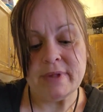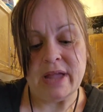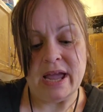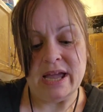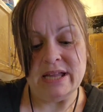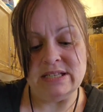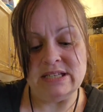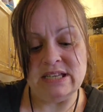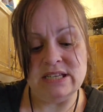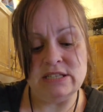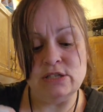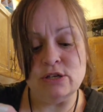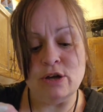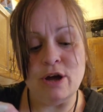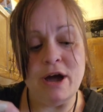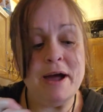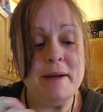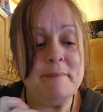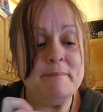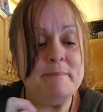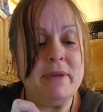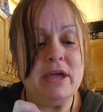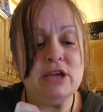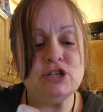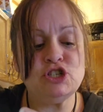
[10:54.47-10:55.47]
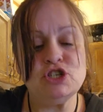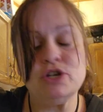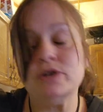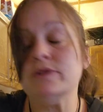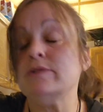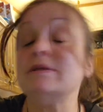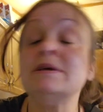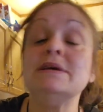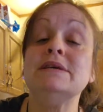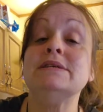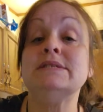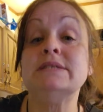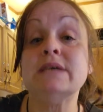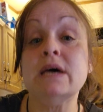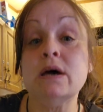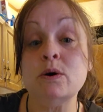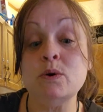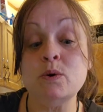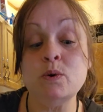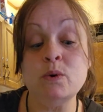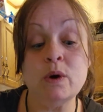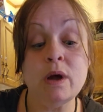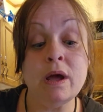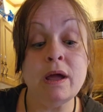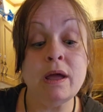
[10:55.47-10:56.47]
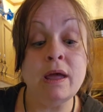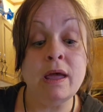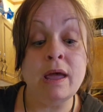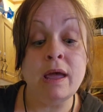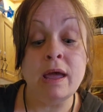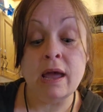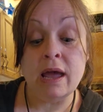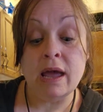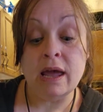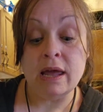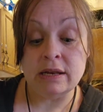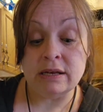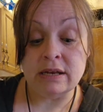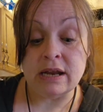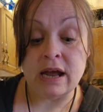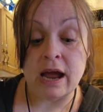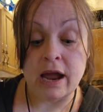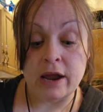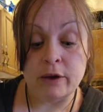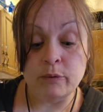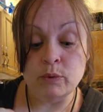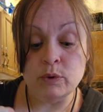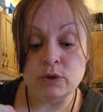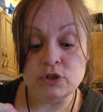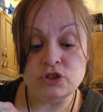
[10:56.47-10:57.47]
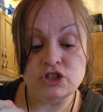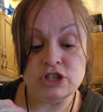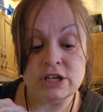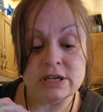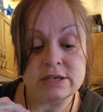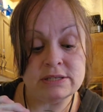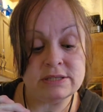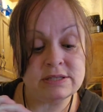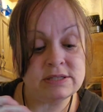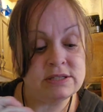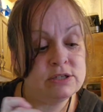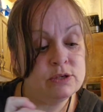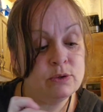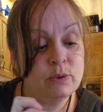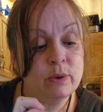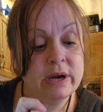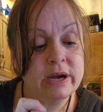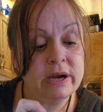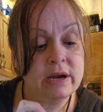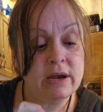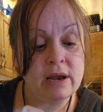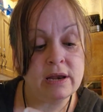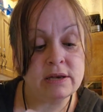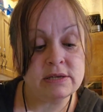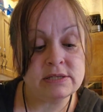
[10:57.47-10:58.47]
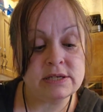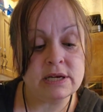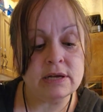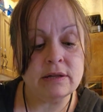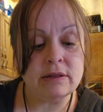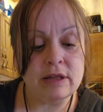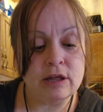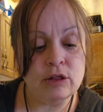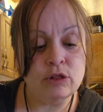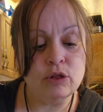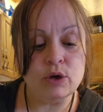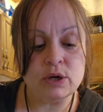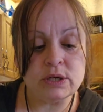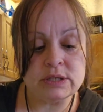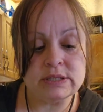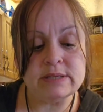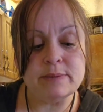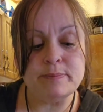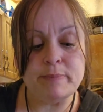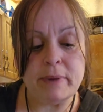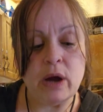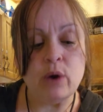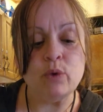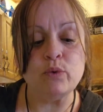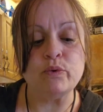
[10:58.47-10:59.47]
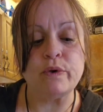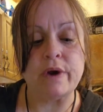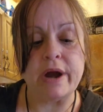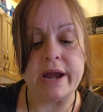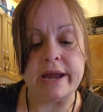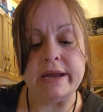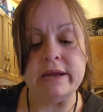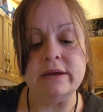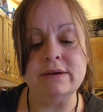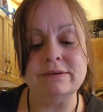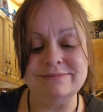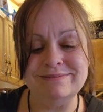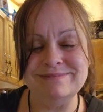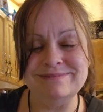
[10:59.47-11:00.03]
I did not measure these out, and I will just do it until it looks about right.